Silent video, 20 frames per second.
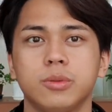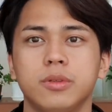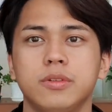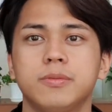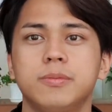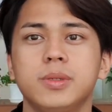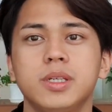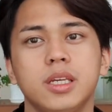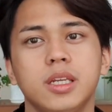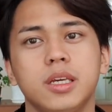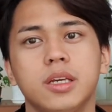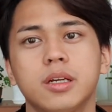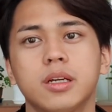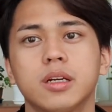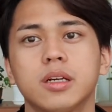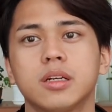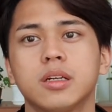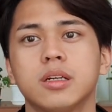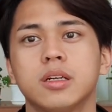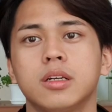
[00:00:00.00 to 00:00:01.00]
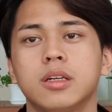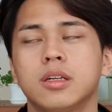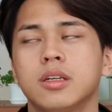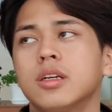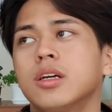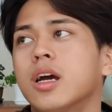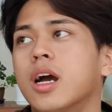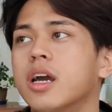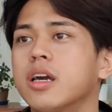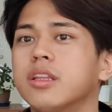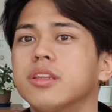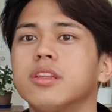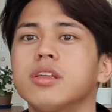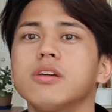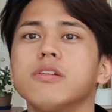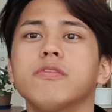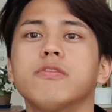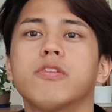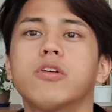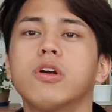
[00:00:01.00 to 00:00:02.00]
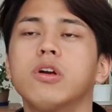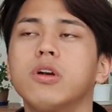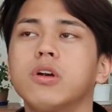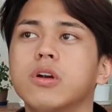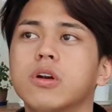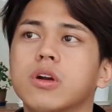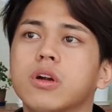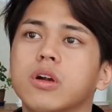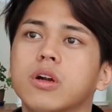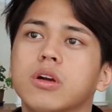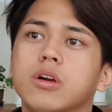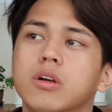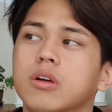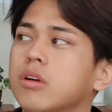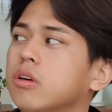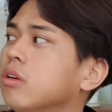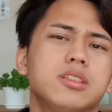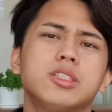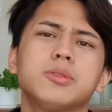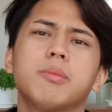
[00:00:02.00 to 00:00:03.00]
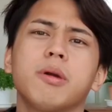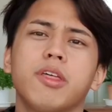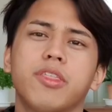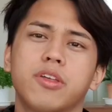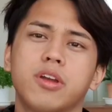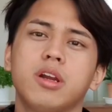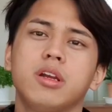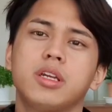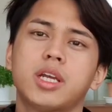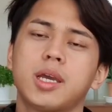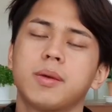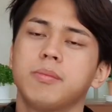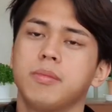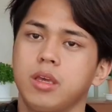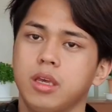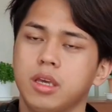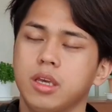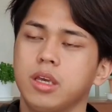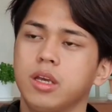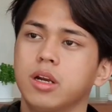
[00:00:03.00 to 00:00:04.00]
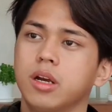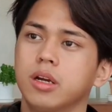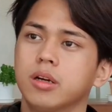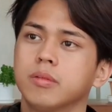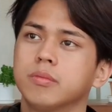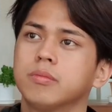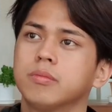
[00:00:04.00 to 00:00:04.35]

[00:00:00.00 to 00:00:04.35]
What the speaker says: We've been here, I think this is my third time being here.